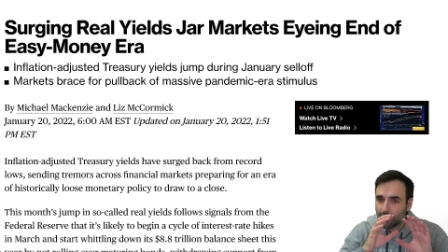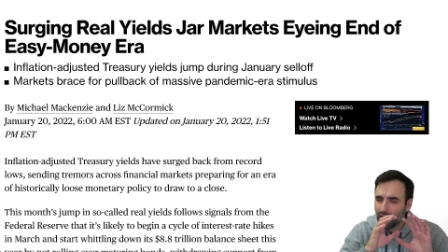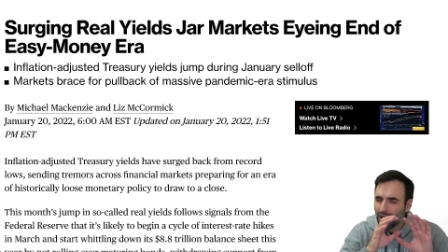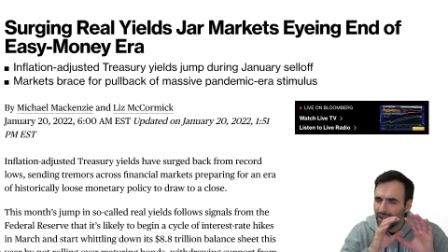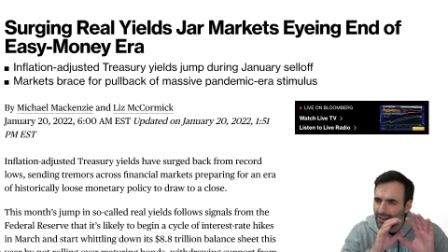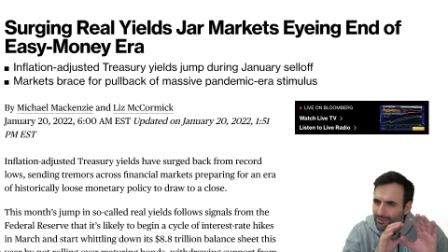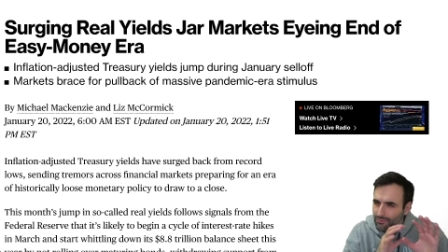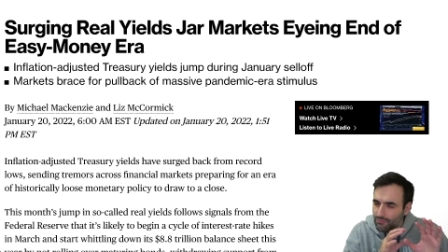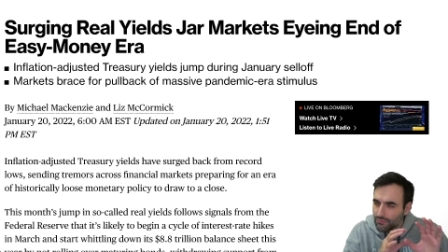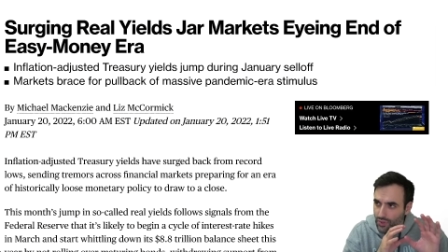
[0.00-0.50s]

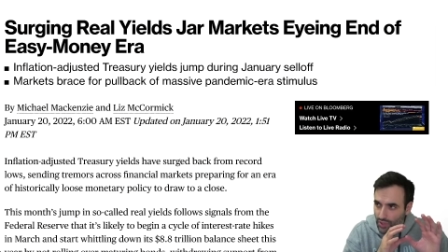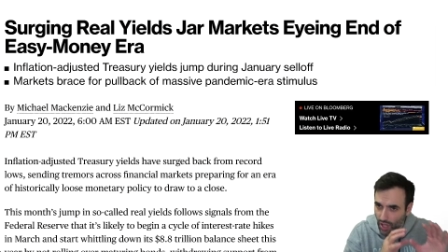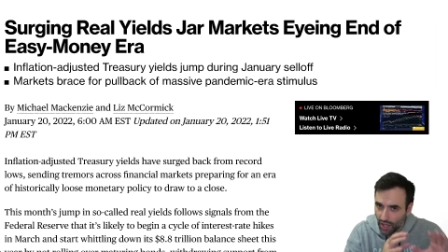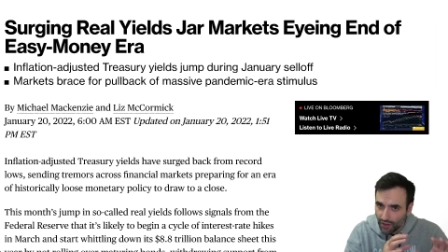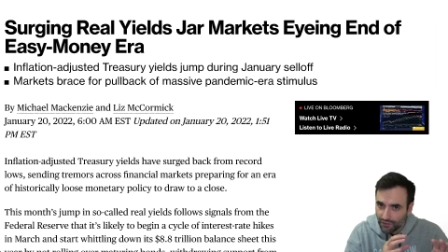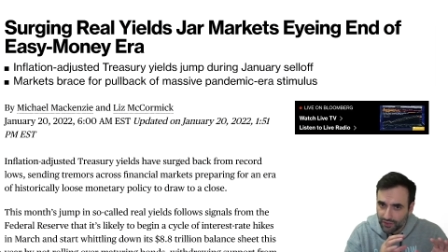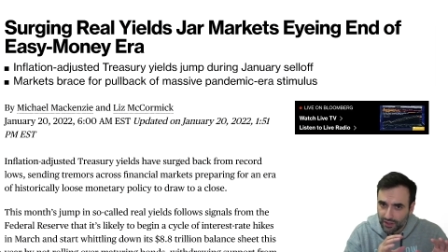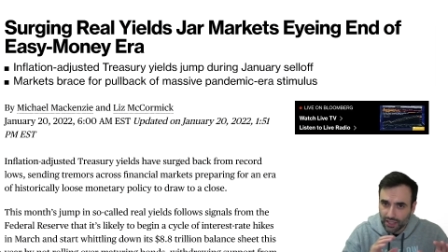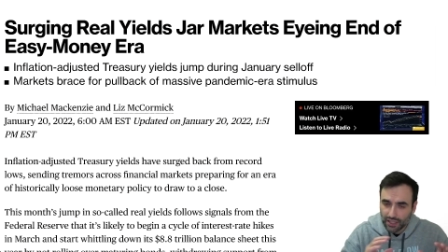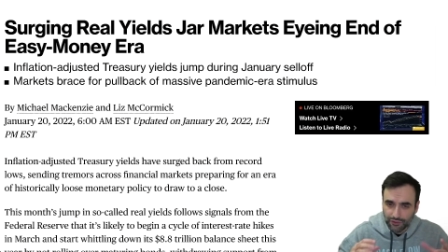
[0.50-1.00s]
not
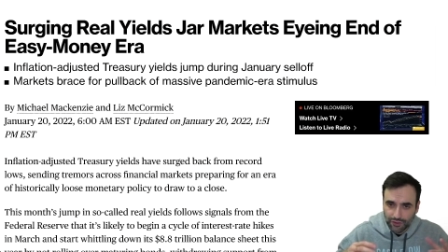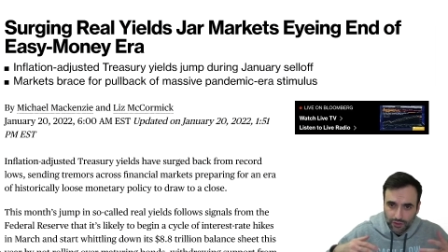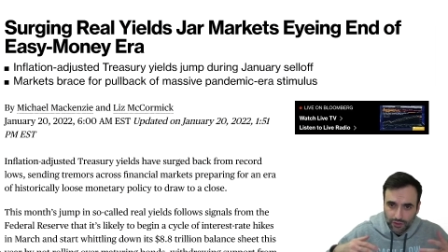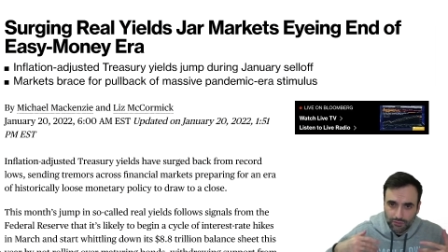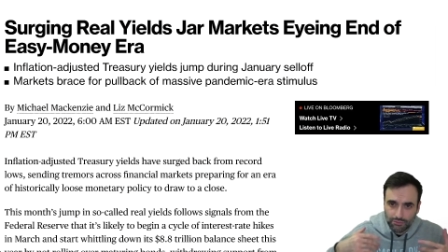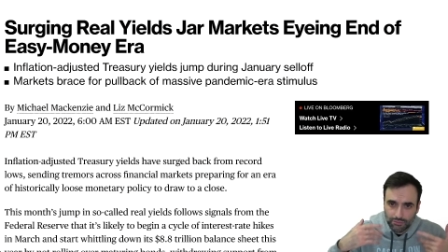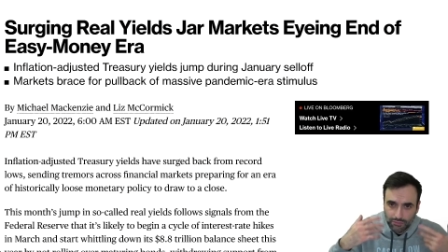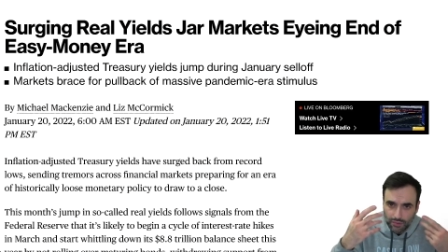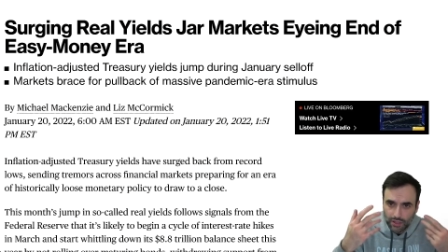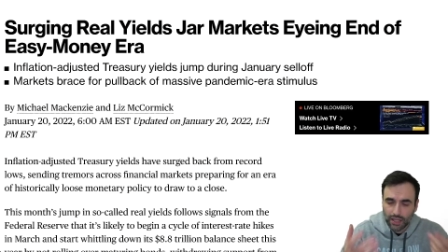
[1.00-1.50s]
softly if
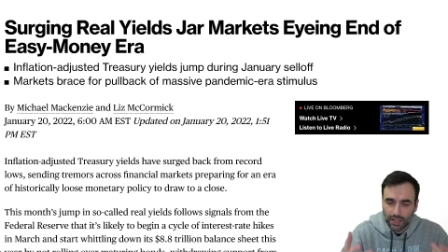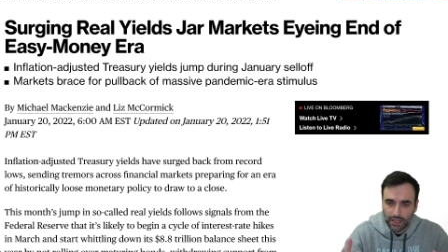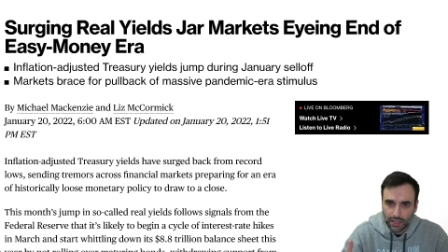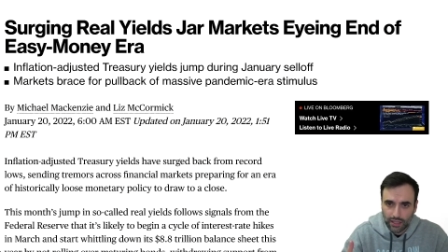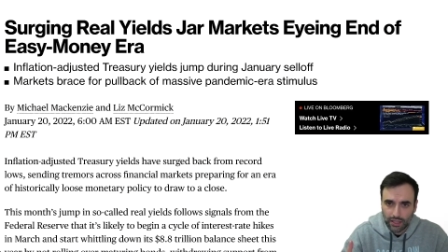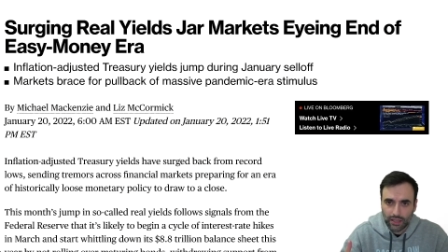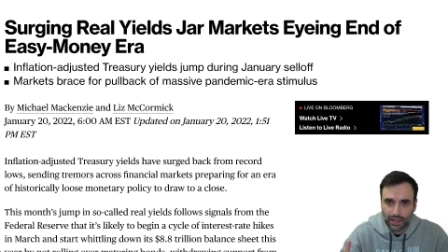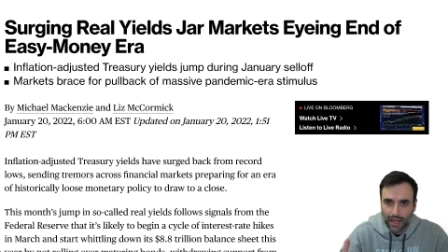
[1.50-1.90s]
you hit,